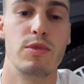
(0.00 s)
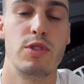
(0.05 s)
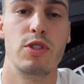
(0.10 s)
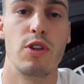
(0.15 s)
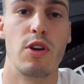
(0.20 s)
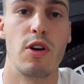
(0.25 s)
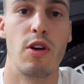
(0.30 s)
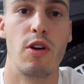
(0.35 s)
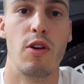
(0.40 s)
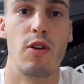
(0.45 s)

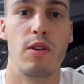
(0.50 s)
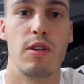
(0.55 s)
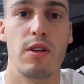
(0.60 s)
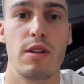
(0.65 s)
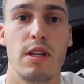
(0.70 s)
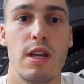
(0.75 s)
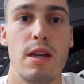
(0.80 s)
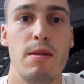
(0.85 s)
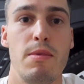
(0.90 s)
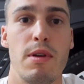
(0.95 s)
So
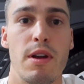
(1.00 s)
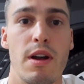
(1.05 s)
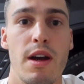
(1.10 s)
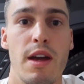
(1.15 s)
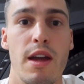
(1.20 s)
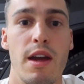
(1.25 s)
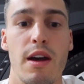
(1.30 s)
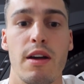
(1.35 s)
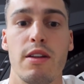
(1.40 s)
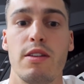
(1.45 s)
keep an
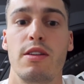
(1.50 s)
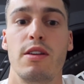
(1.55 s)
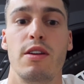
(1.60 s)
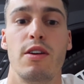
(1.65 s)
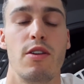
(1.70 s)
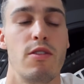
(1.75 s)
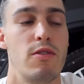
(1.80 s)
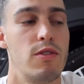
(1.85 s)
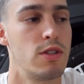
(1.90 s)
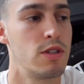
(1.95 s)
eye out,
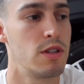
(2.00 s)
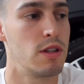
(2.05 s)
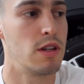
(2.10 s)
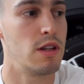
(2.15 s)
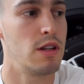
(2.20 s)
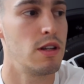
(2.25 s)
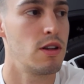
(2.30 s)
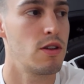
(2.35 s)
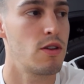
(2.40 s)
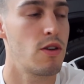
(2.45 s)

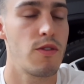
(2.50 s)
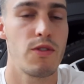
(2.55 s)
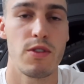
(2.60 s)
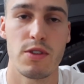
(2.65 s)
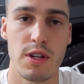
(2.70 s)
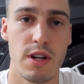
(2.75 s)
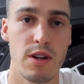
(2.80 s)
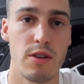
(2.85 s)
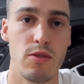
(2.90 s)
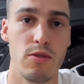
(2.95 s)
obviously, on the
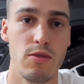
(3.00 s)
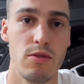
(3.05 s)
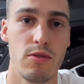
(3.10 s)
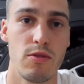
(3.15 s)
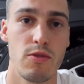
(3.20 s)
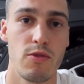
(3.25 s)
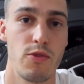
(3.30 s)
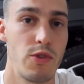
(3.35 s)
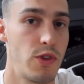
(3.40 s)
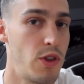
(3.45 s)
channel
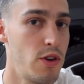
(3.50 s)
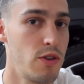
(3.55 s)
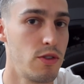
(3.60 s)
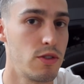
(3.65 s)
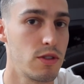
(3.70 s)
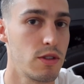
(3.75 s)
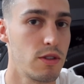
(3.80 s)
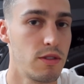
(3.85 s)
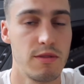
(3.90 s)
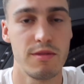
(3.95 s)
for
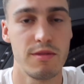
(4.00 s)
those.